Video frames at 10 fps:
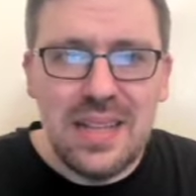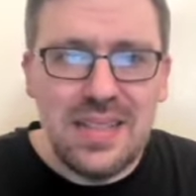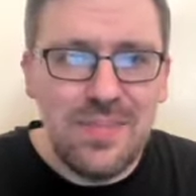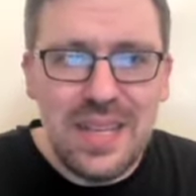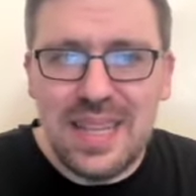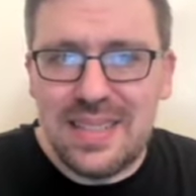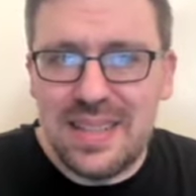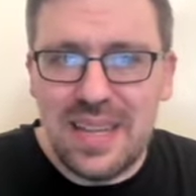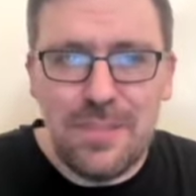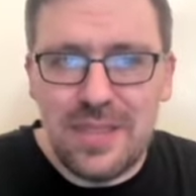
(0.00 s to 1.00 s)
to me, that's the
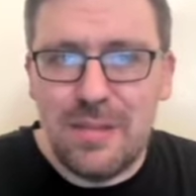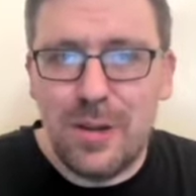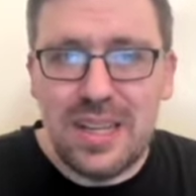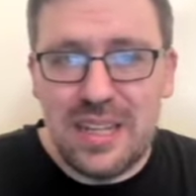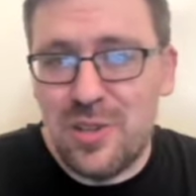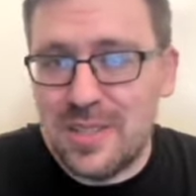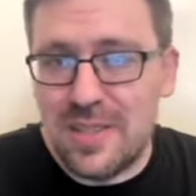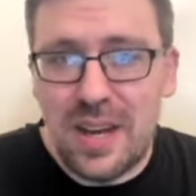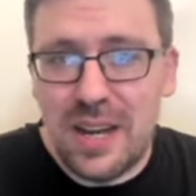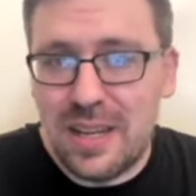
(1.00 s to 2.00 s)
type of thing where you could
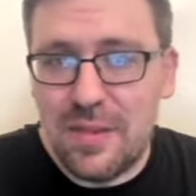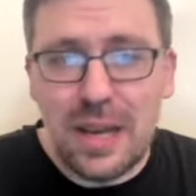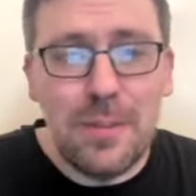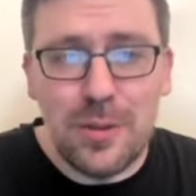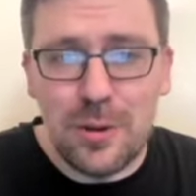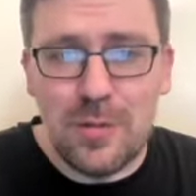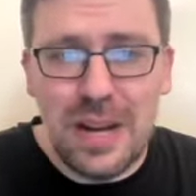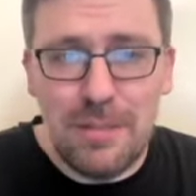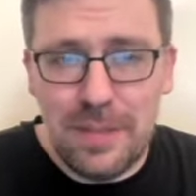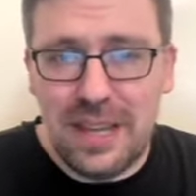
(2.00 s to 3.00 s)
justify giving up a third
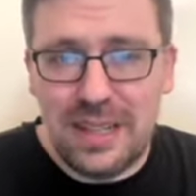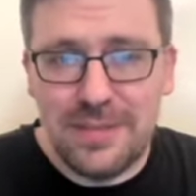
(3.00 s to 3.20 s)
round pick.